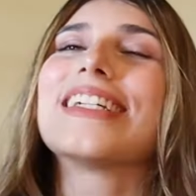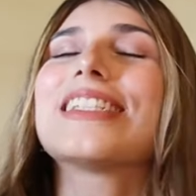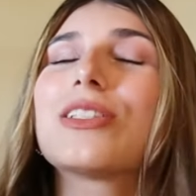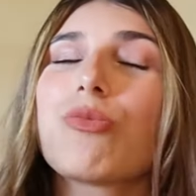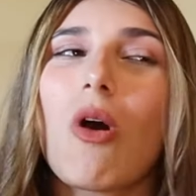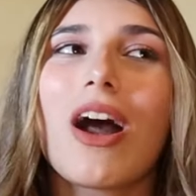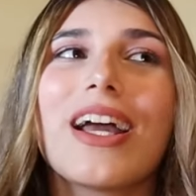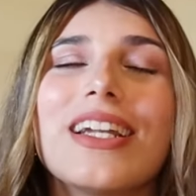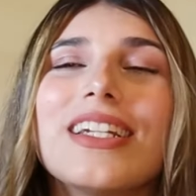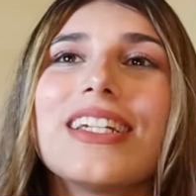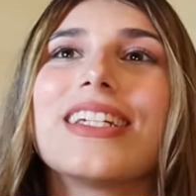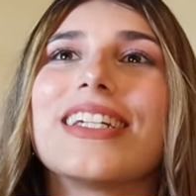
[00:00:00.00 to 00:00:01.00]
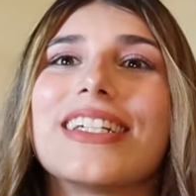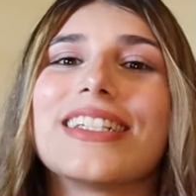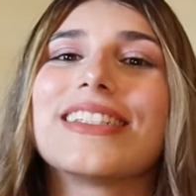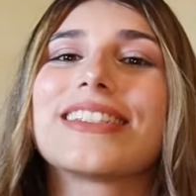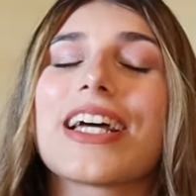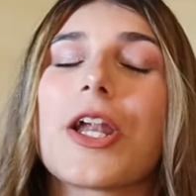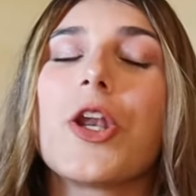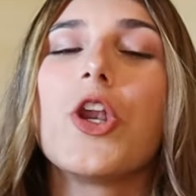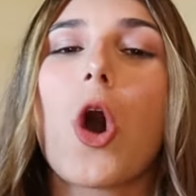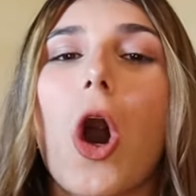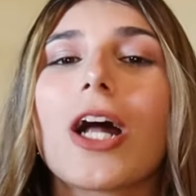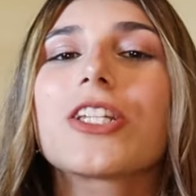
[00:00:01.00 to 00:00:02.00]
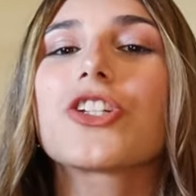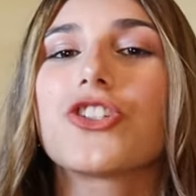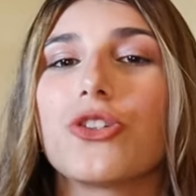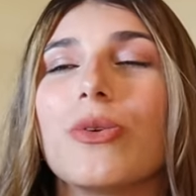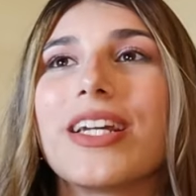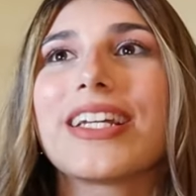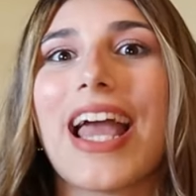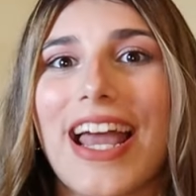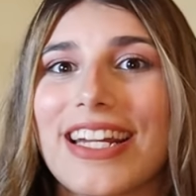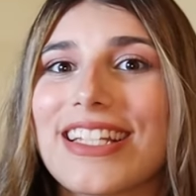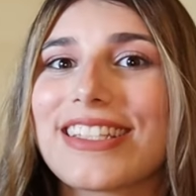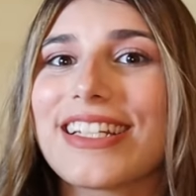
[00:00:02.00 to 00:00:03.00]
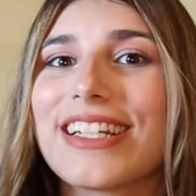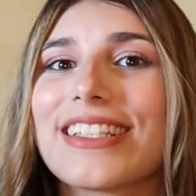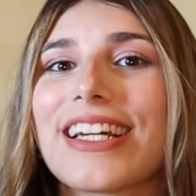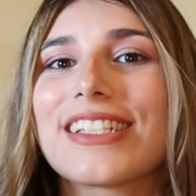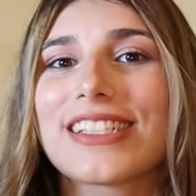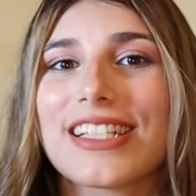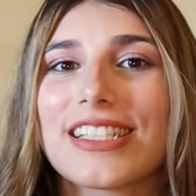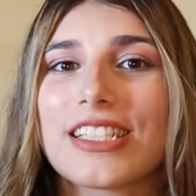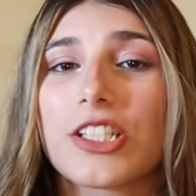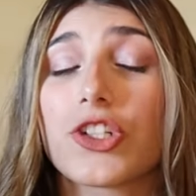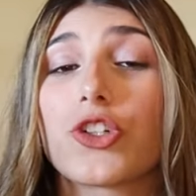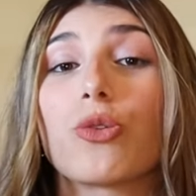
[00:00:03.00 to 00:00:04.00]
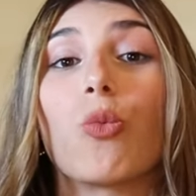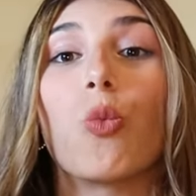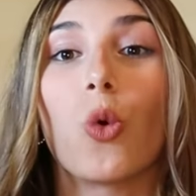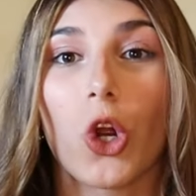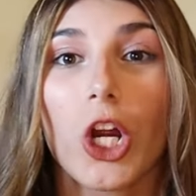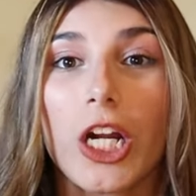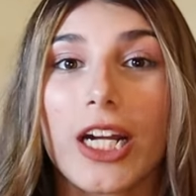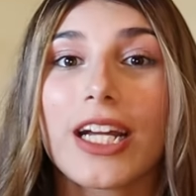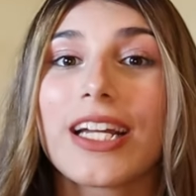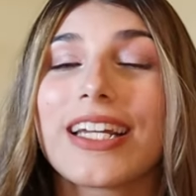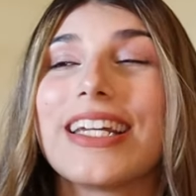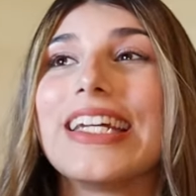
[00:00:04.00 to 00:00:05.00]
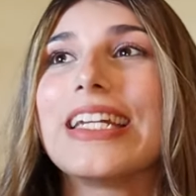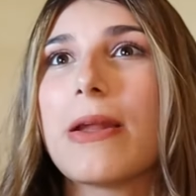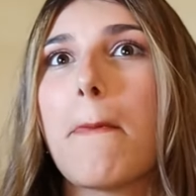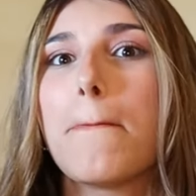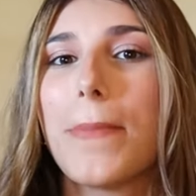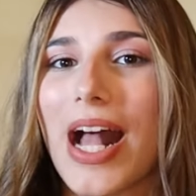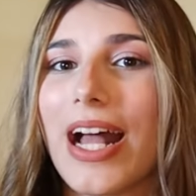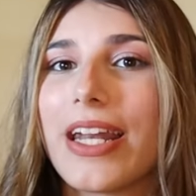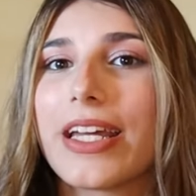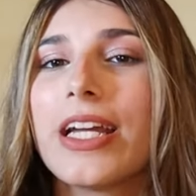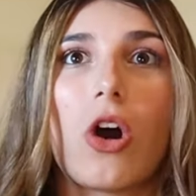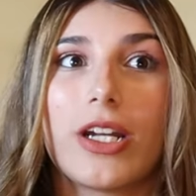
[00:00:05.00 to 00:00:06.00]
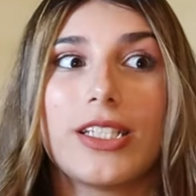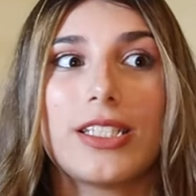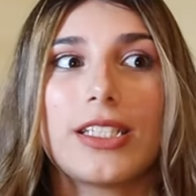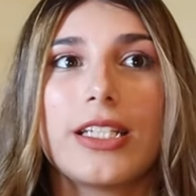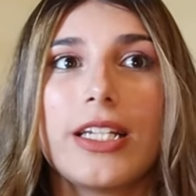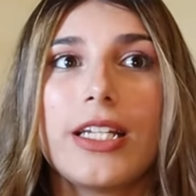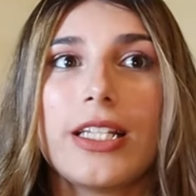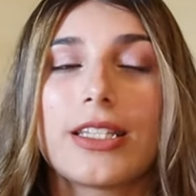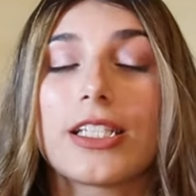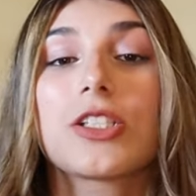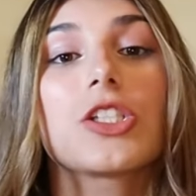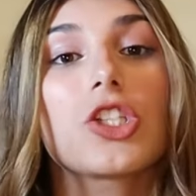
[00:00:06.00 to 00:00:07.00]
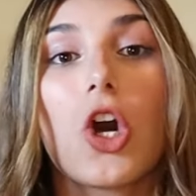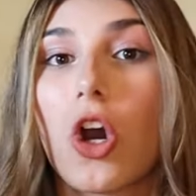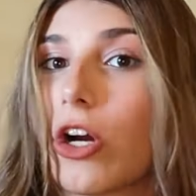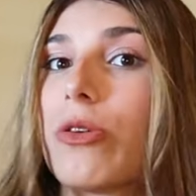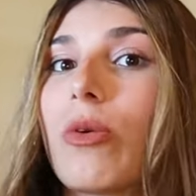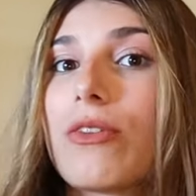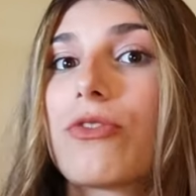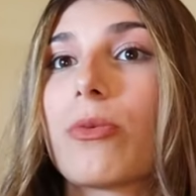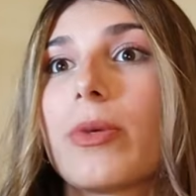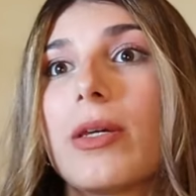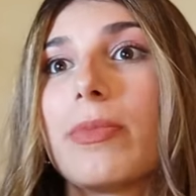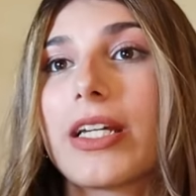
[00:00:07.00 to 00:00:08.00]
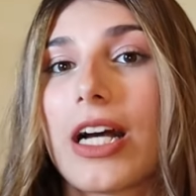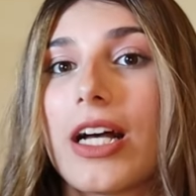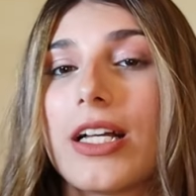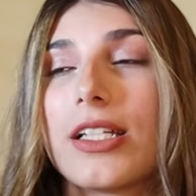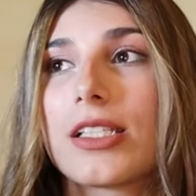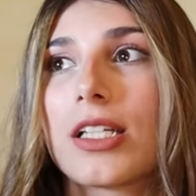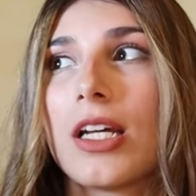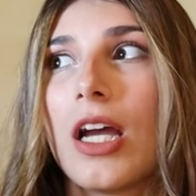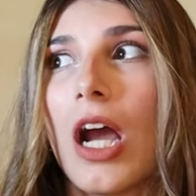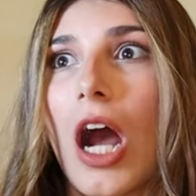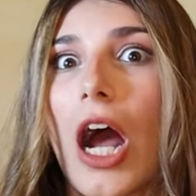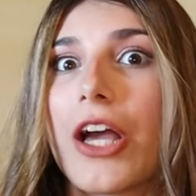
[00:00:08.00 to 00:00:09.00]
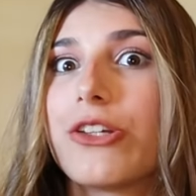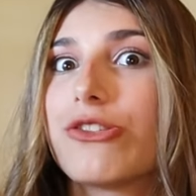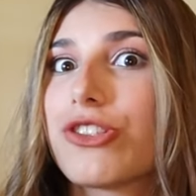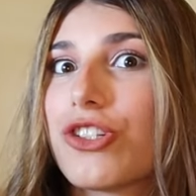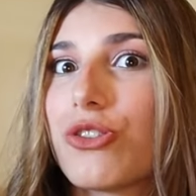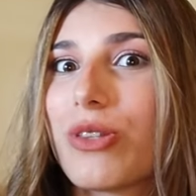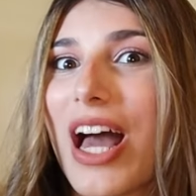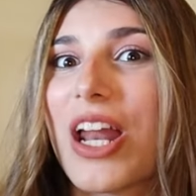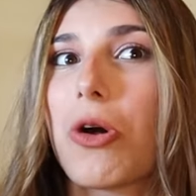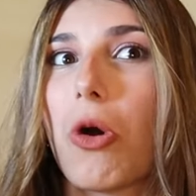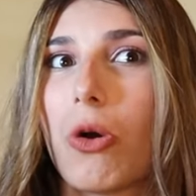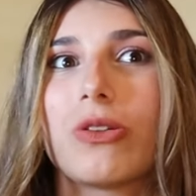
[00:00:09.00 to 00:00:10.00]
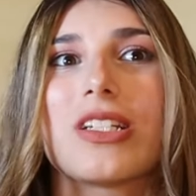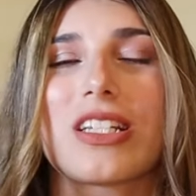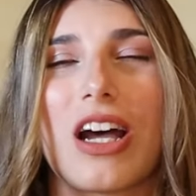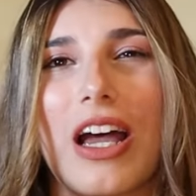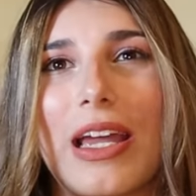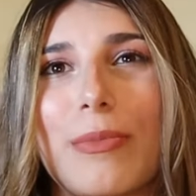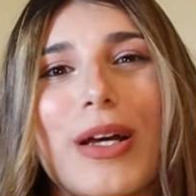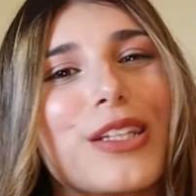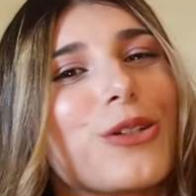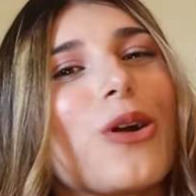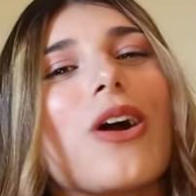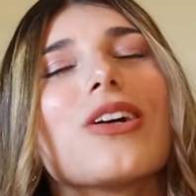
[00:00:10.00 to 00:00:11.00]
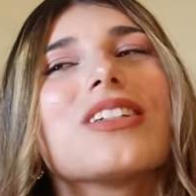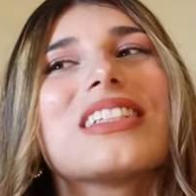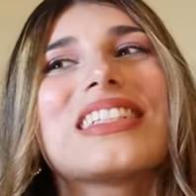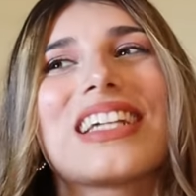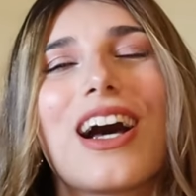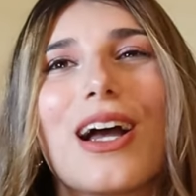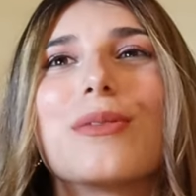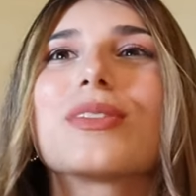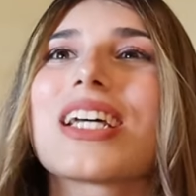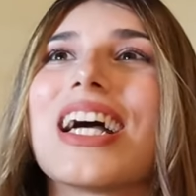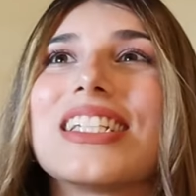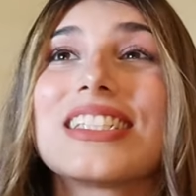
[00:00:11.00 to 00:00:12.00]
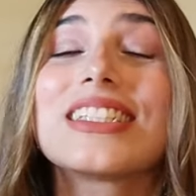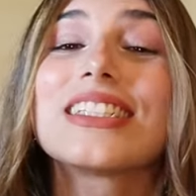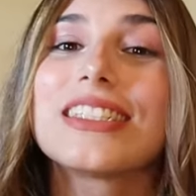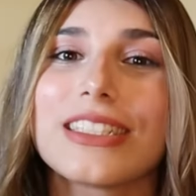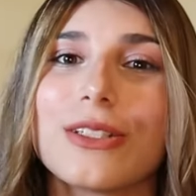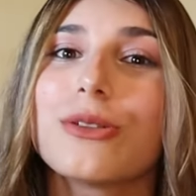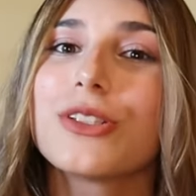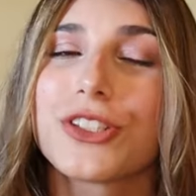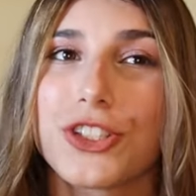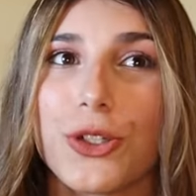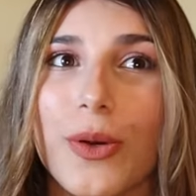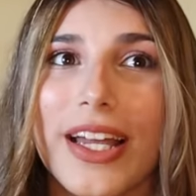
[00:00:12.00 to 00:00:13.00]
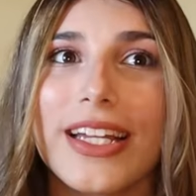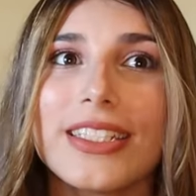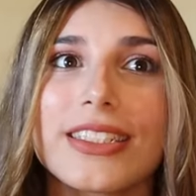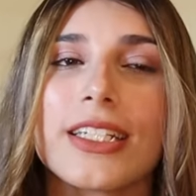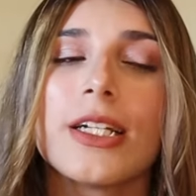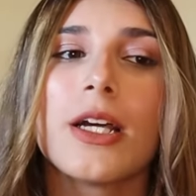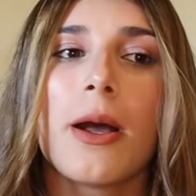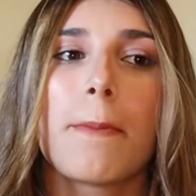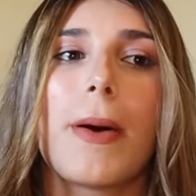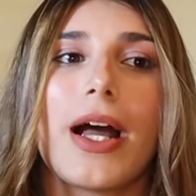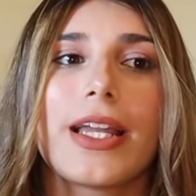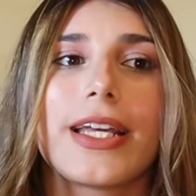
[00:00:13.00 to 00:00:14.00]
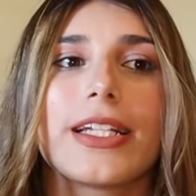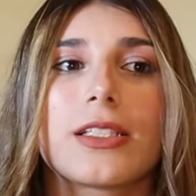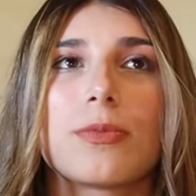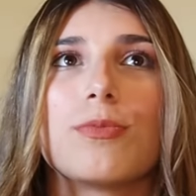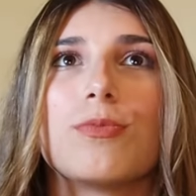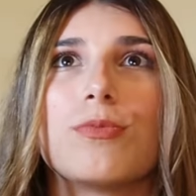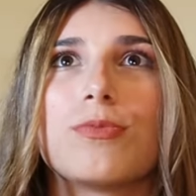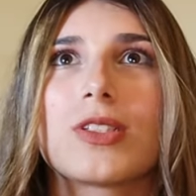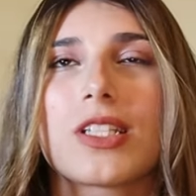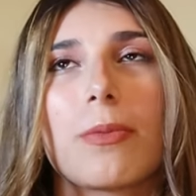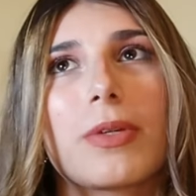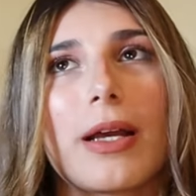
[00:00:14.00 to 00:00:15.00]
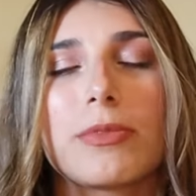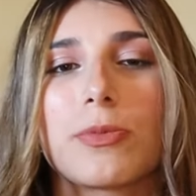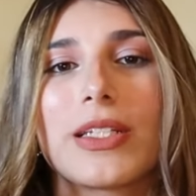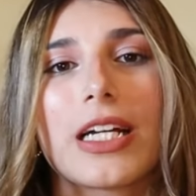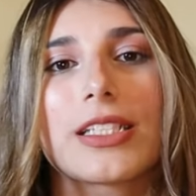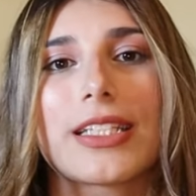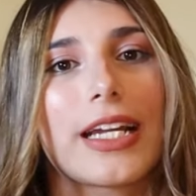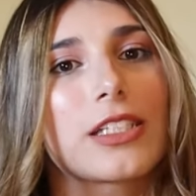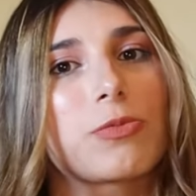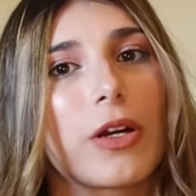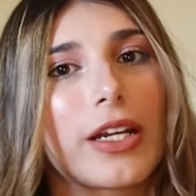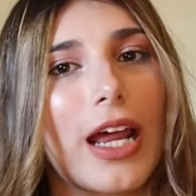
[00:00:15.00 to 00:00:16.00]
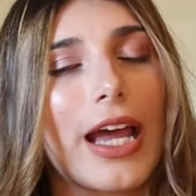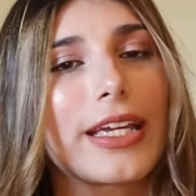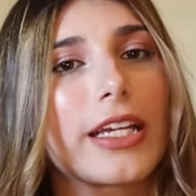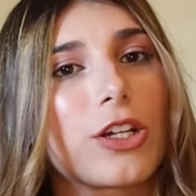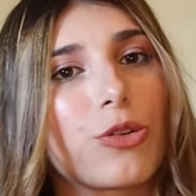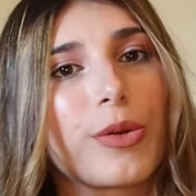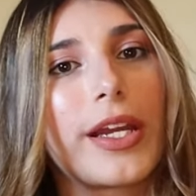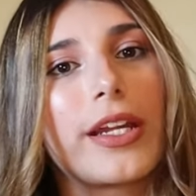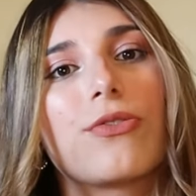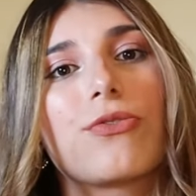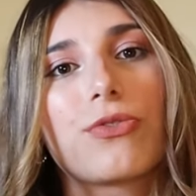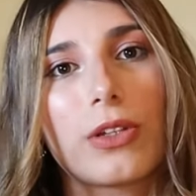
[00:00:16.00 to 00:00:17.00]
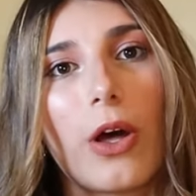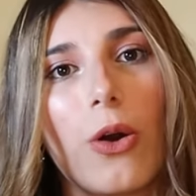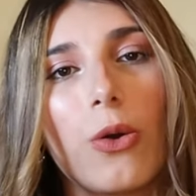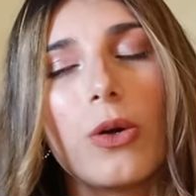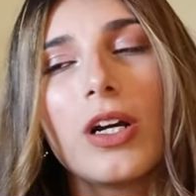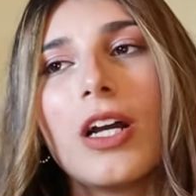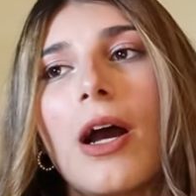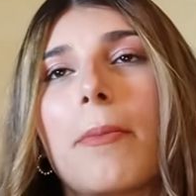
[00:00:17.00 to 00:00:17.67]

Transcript: This one is not doing anything that is considered work in bed. Honestly, this is a hard one for me because I used to do that all the time. And there are times I still do it, but it's sometimes because that is when I get a creative flow.